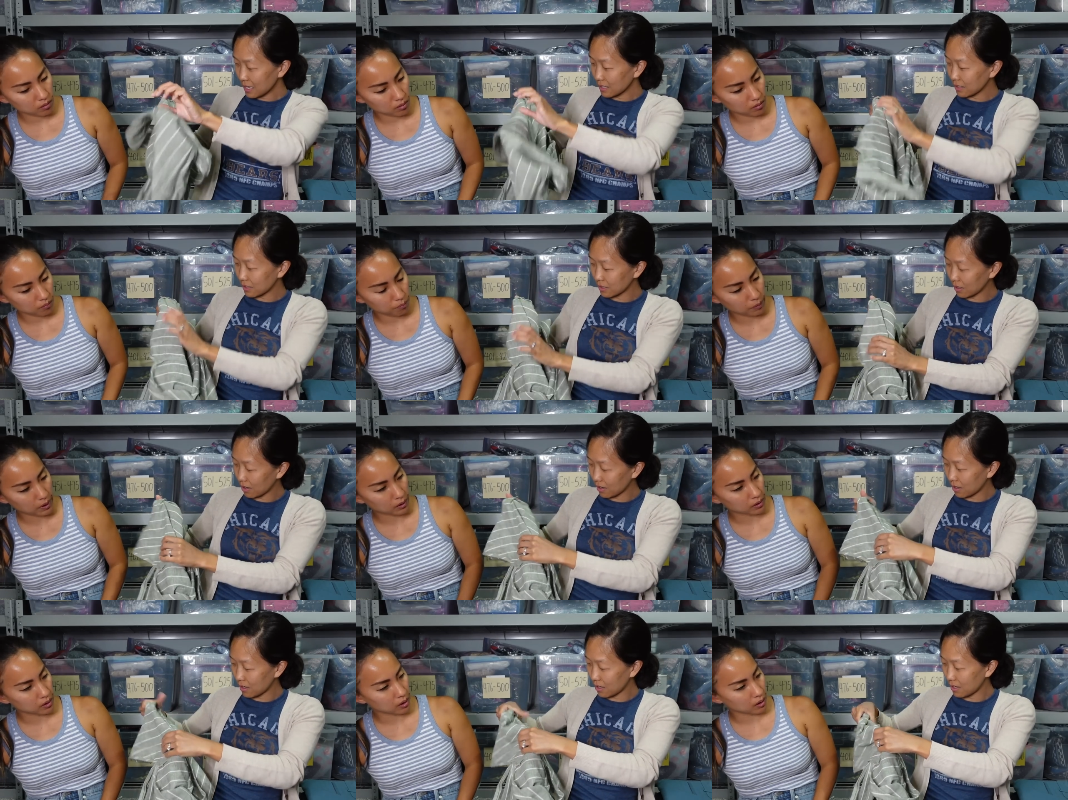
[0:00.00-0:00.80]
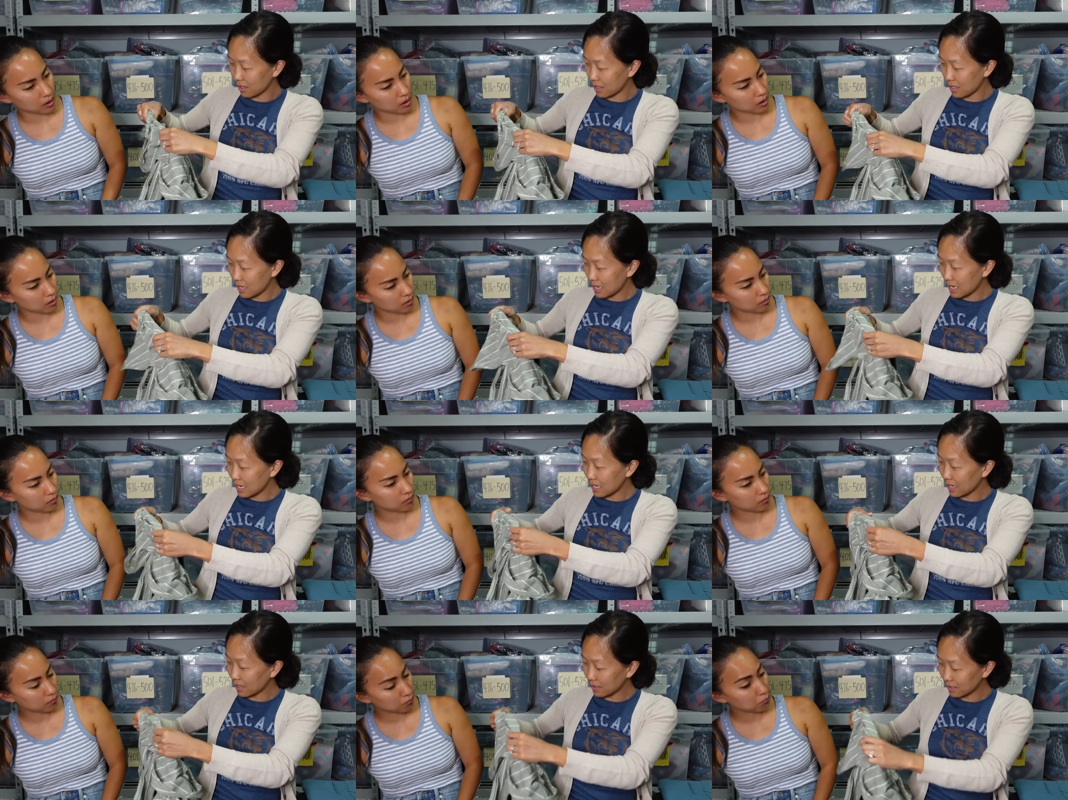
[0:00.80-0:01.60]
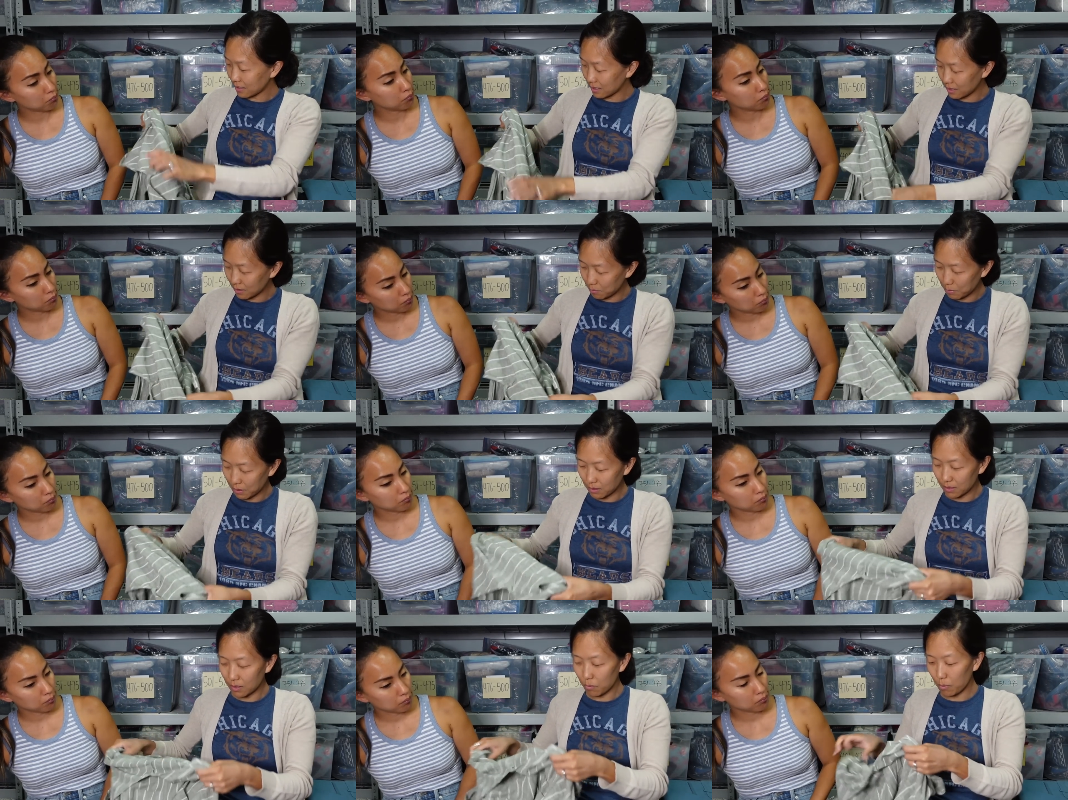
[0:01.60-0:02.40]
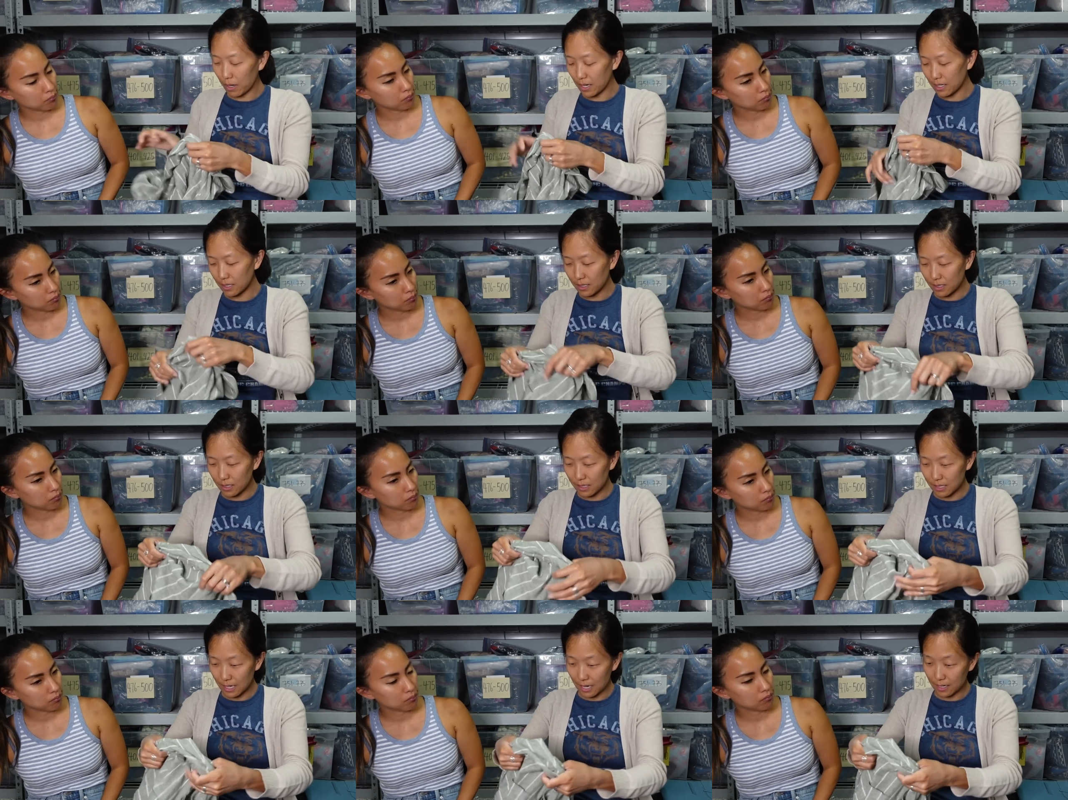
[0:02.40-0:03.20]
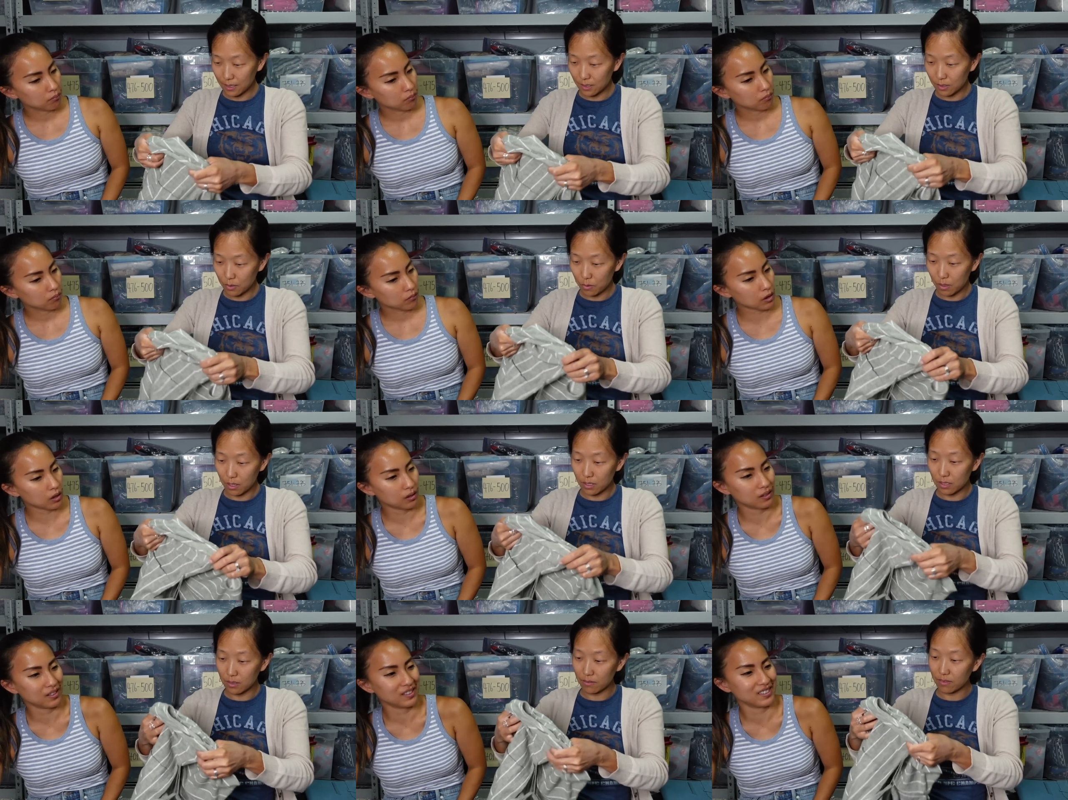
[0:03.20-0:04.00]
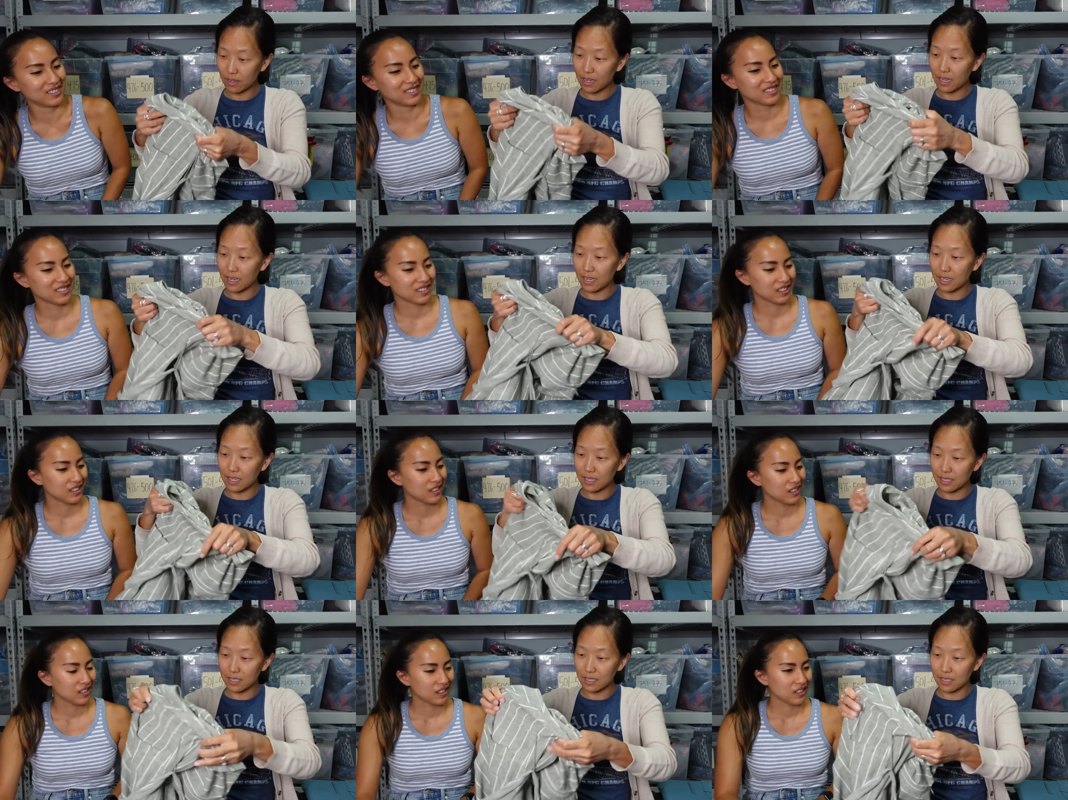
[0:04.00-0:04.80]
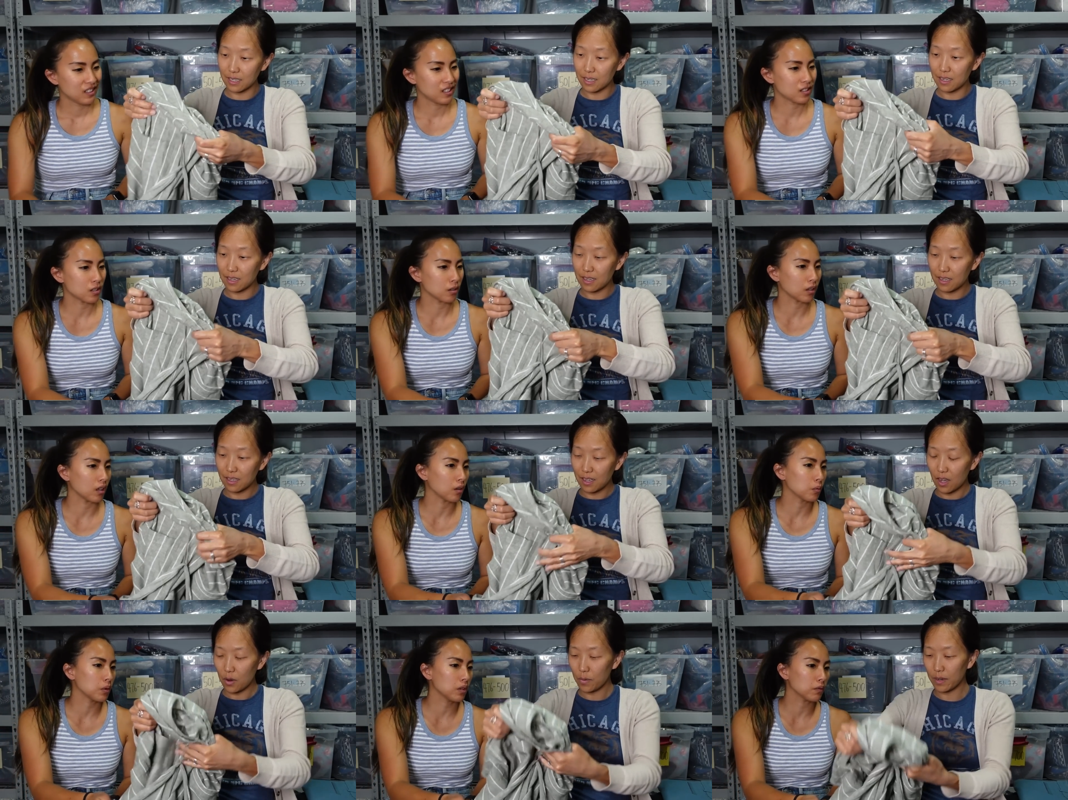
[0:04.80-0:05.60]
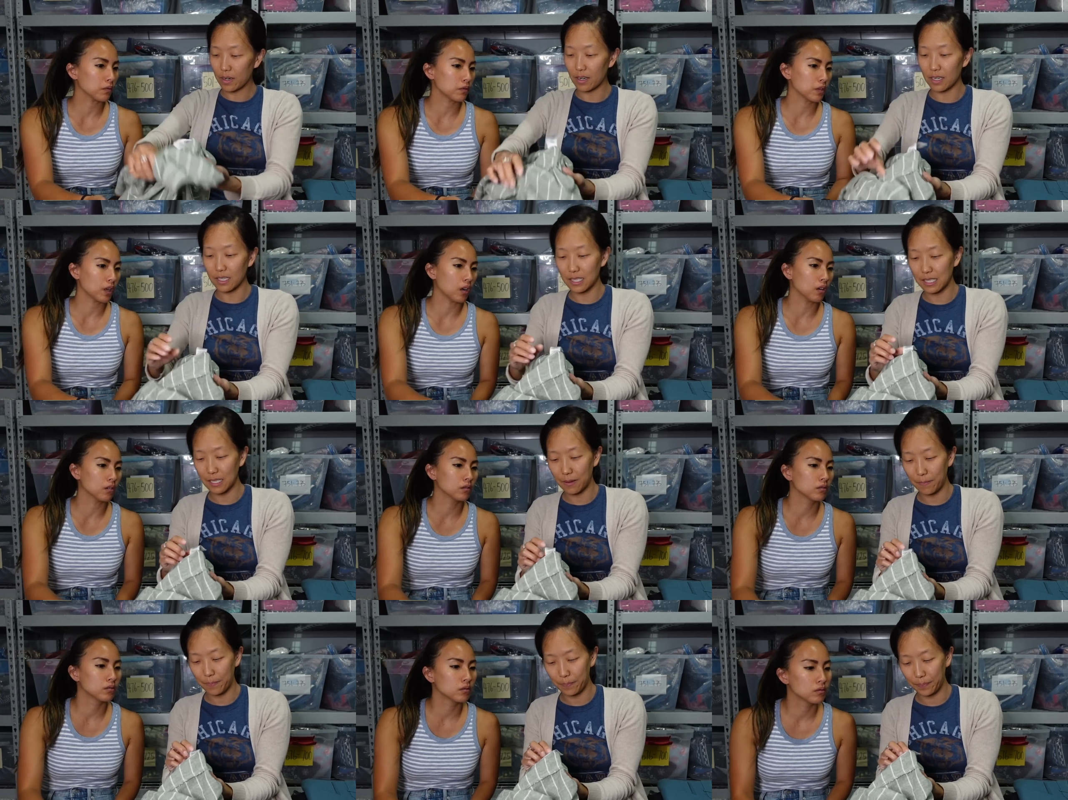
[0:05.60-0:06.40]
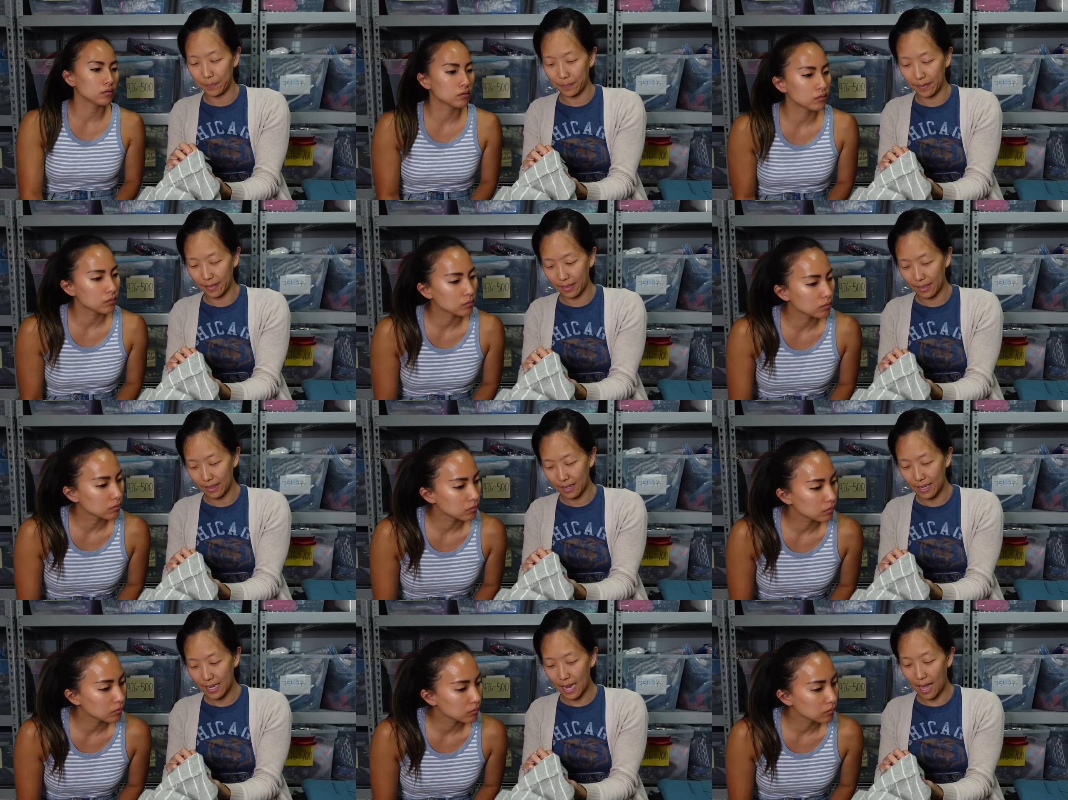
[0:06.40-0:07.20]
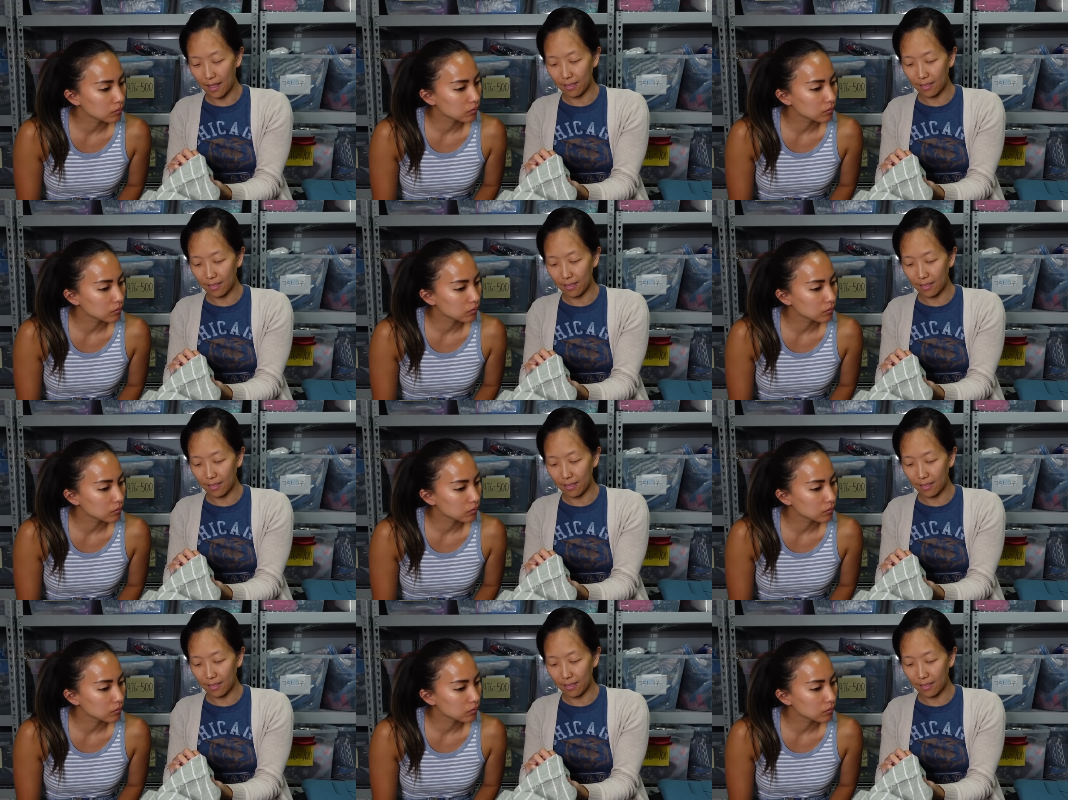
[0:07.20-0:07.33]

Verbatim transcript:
Speaker 1: I saw... Belted. Yes,
Speaker 2: it is belted. Why is the tag so hard to find? That's okay.
Speaker 1: We oh, can... here it is. Oh.
Speaker 2: Yeah,